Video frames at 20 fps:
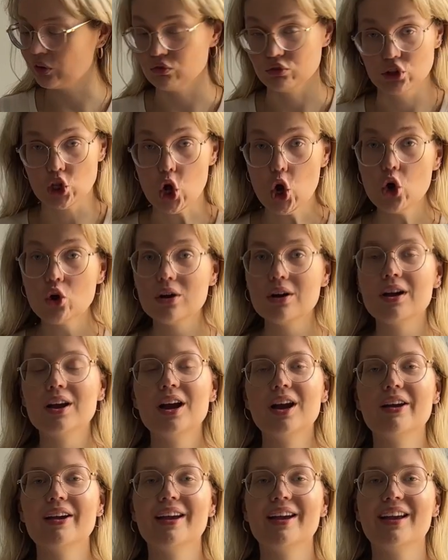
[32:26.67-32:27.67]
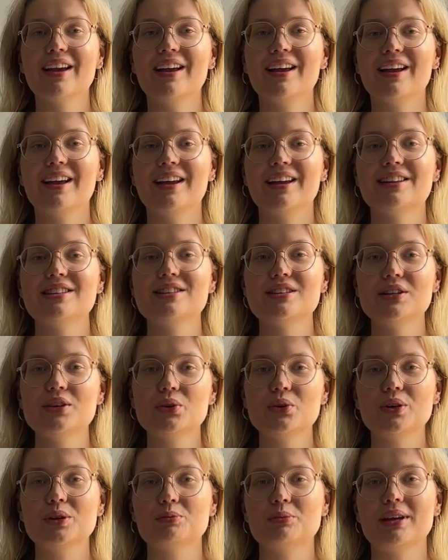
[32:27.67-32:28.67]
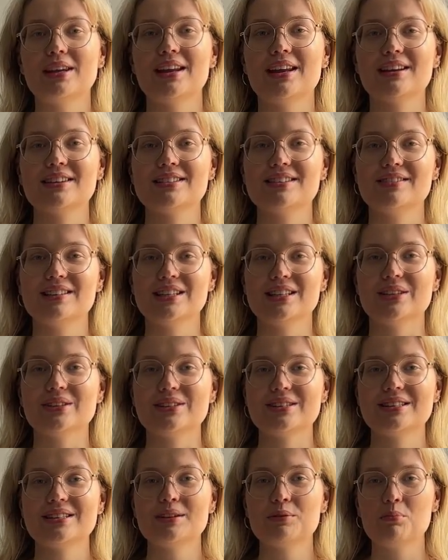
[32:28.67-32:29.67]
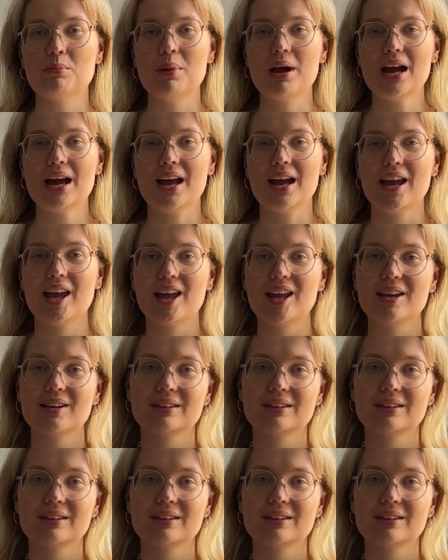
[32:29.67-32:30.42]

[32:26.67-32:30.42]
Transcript: vlog, and see you in my next videos. Bye!